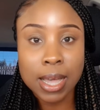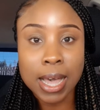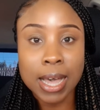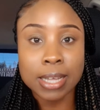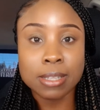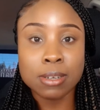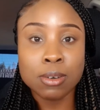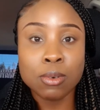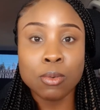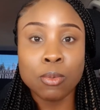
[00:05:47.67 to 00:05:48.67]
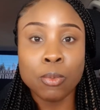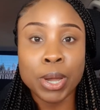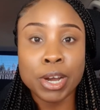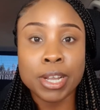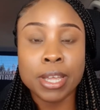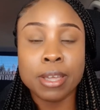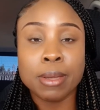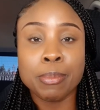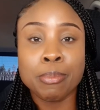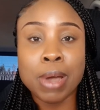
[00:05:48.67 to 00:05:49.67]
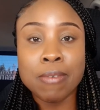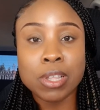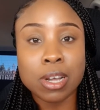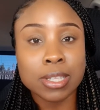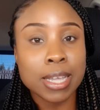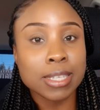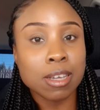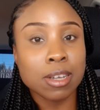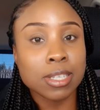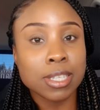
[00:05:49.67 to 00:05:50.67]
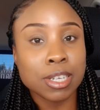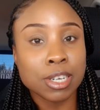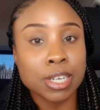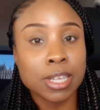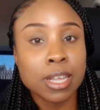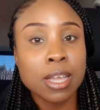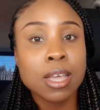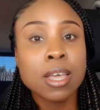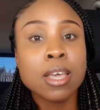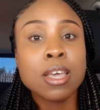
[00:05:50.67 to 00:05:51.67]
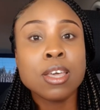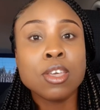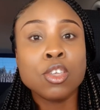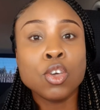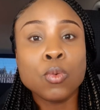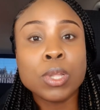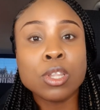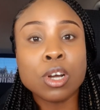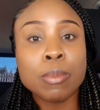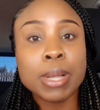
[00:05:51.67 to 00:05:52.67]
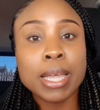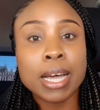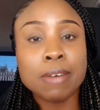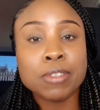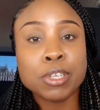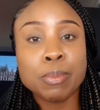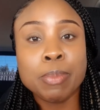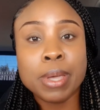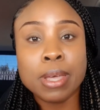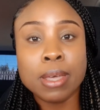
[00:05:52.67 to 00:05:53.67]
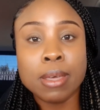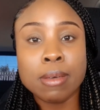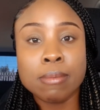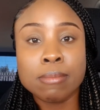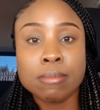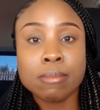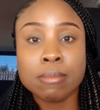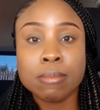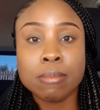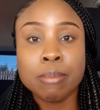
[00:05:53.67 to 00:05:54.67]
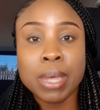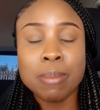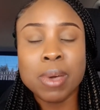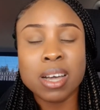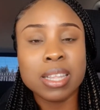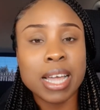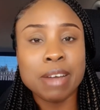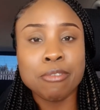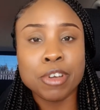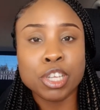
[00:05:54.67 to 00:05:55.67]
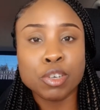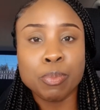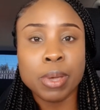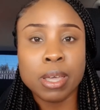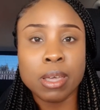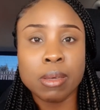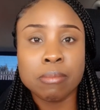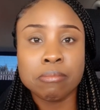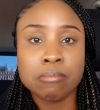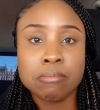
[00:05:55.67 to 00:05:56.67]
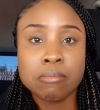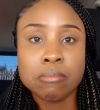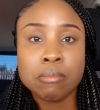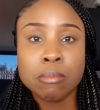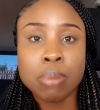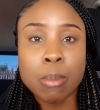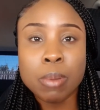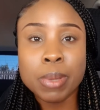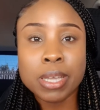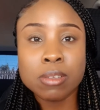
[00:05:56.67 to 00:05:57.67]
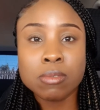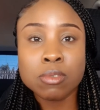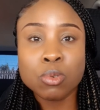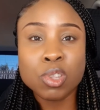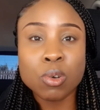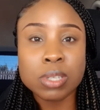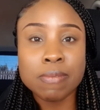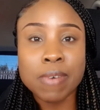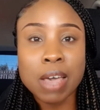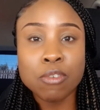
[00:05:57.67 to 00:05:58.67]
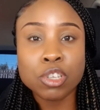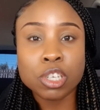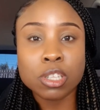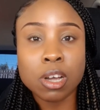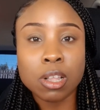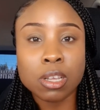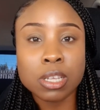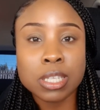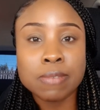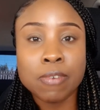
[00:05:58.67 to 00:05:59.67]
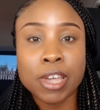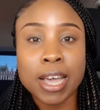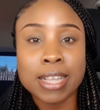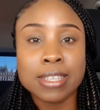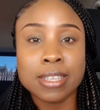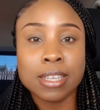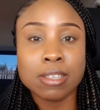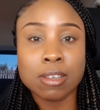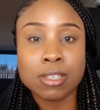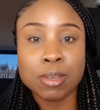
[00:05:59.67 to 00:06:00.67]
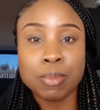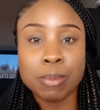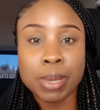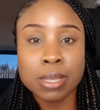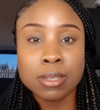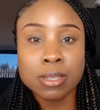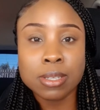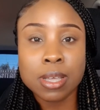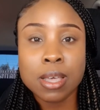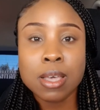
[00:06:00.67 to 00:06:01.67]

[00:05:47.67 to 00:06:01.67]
And where the private doctor is concerned, you would normally have to pay, maybe on average you pay probably $2,500 for your antenatal supplements.